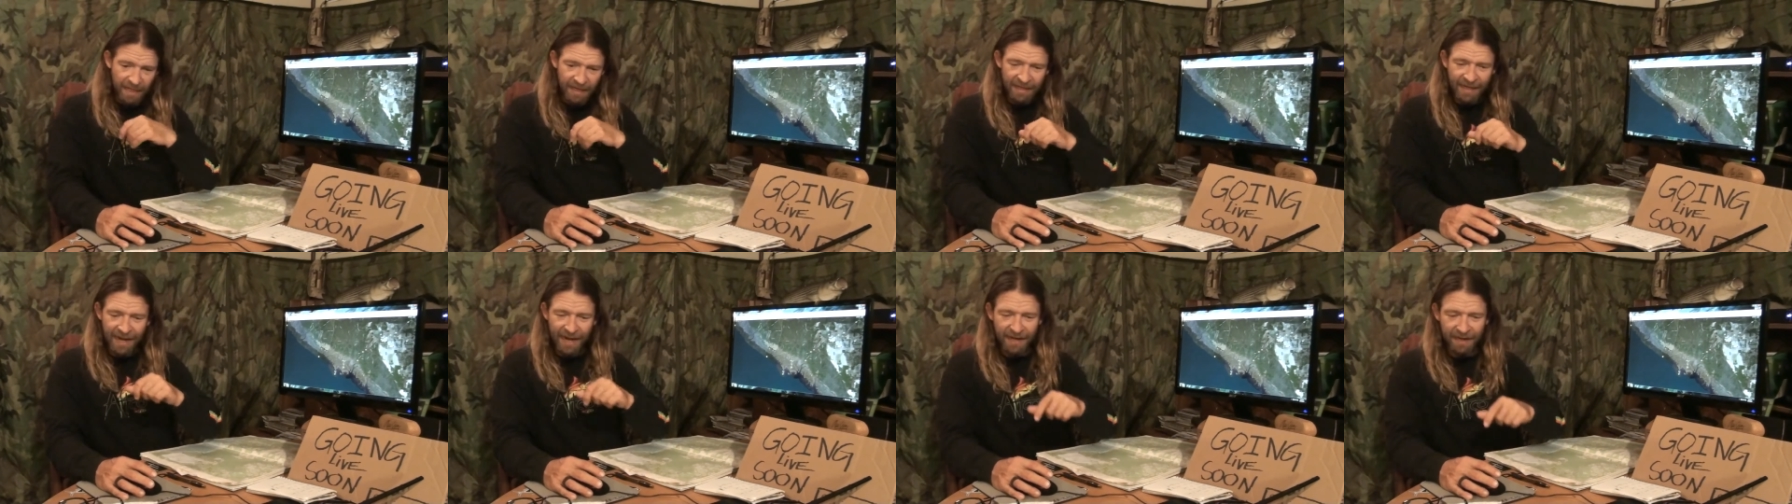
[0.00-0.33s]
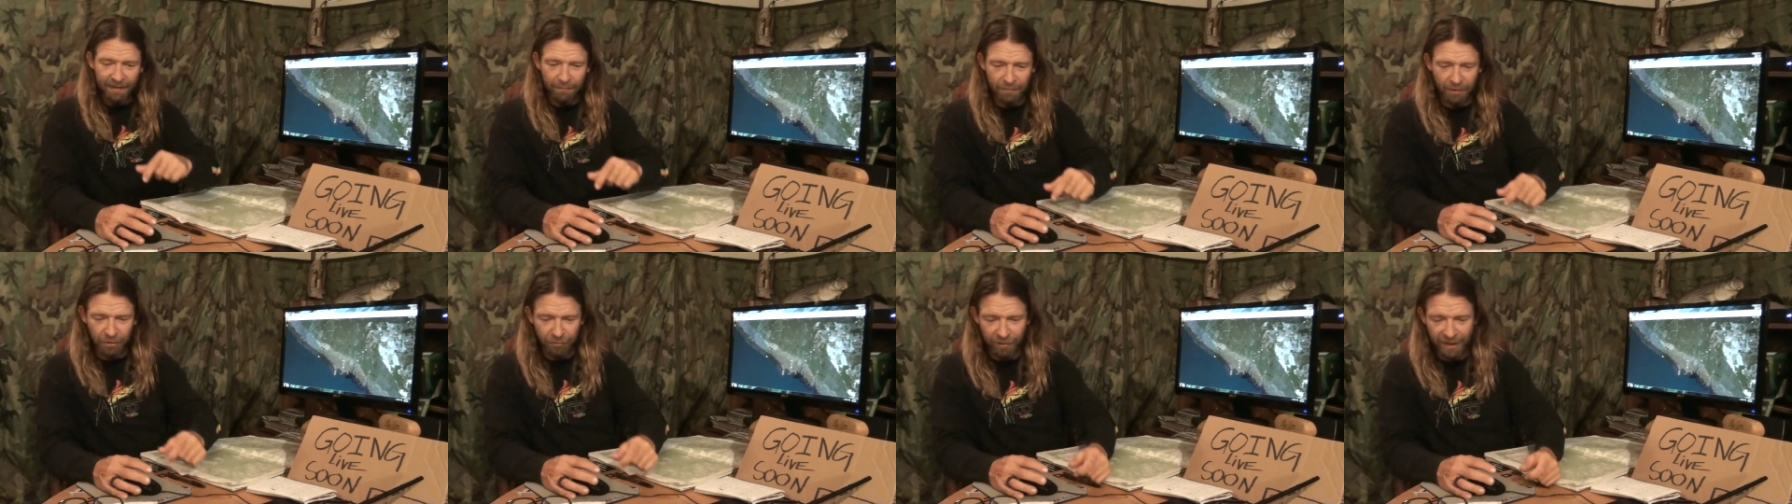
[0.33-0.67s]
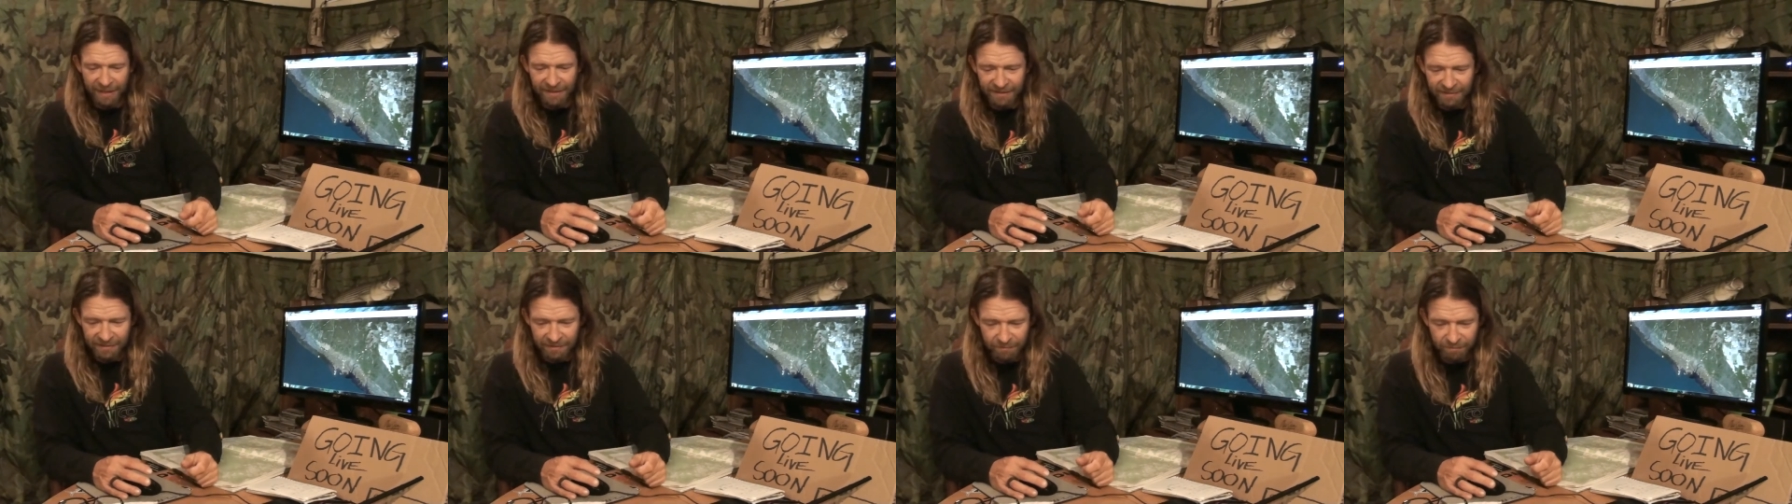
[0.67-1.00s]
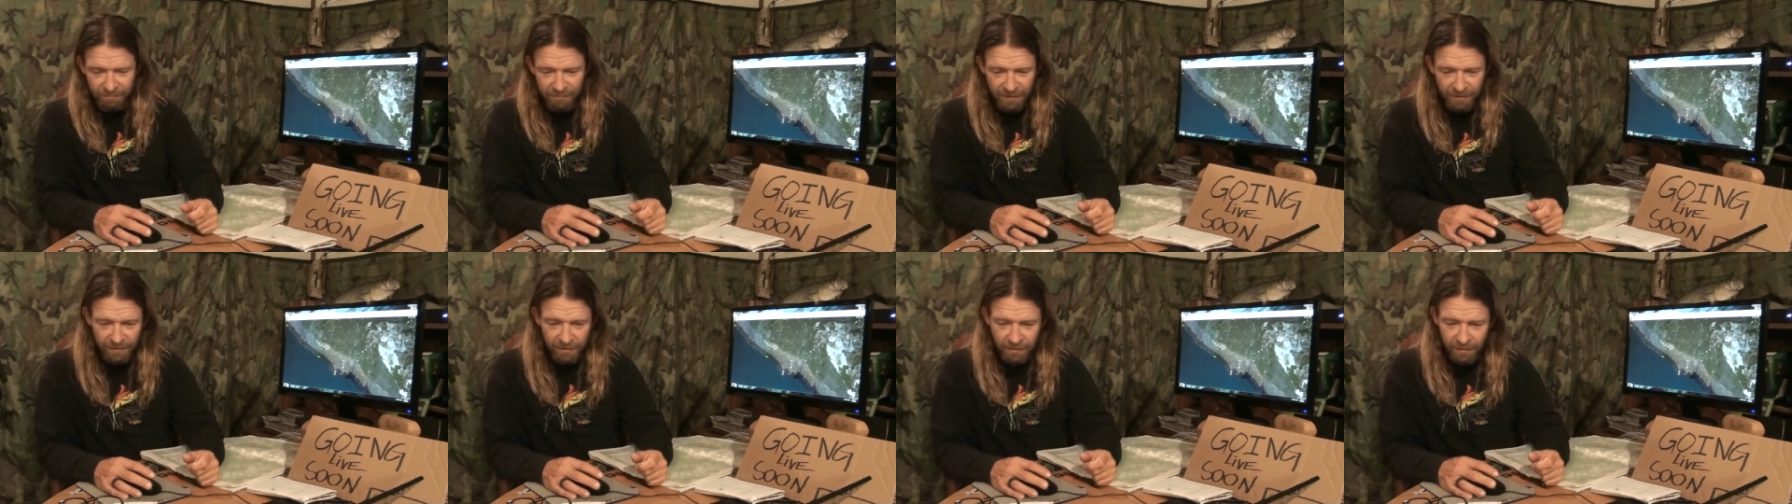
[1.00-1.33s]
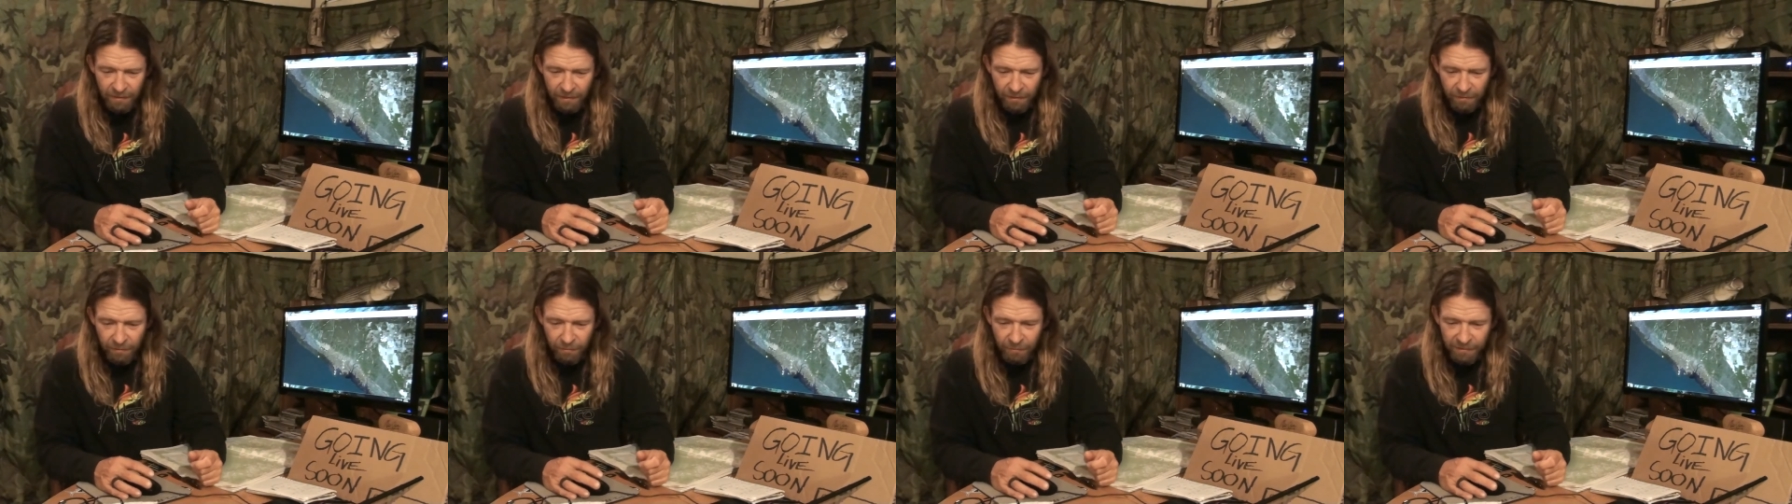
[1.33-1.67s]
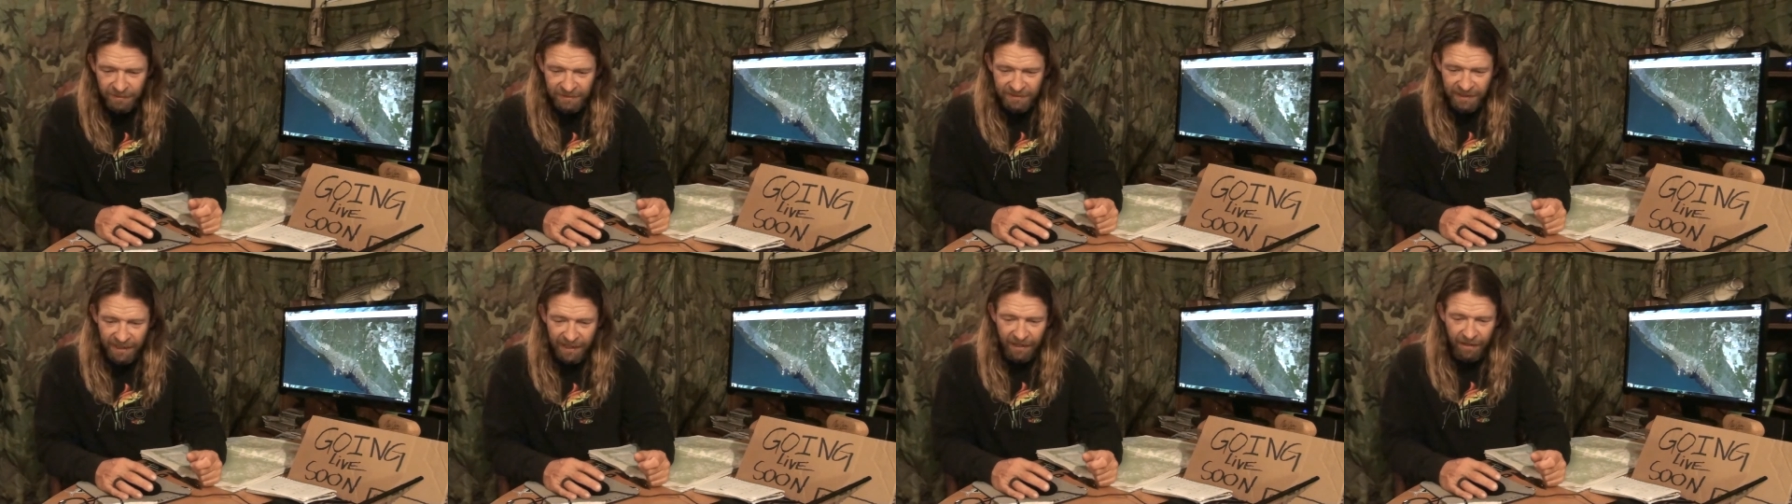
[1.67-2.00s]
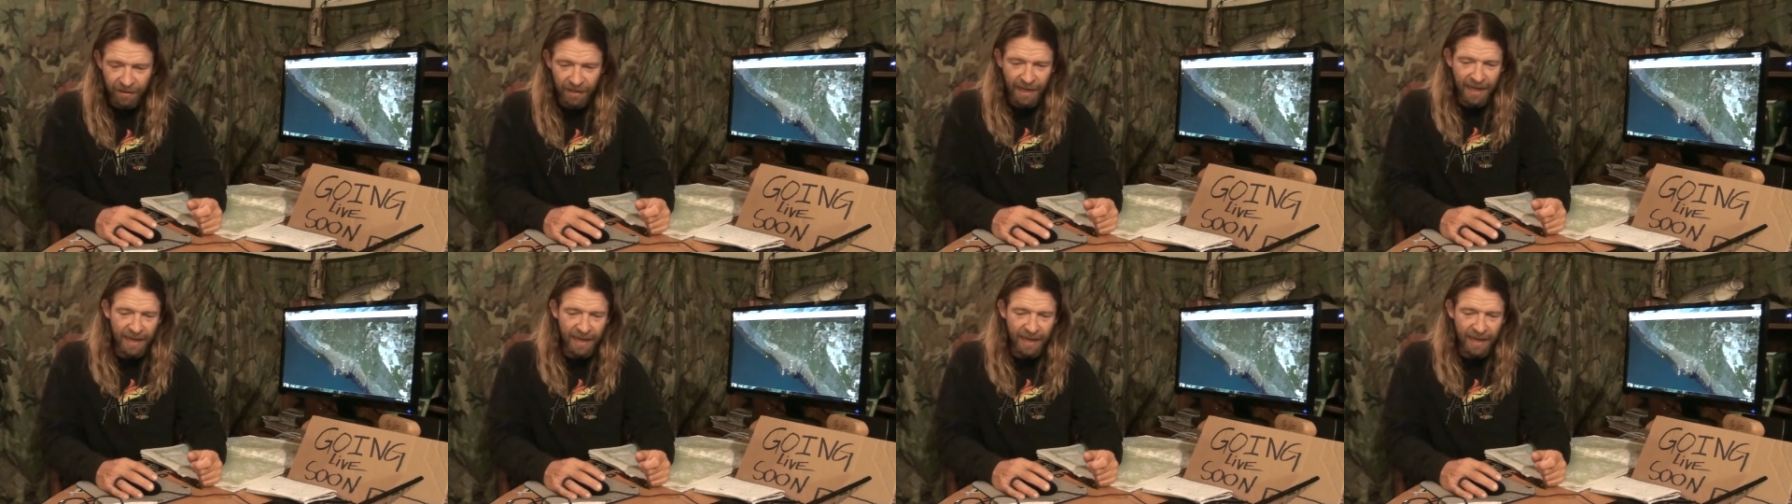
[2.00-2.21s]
a guy named Grayson was there,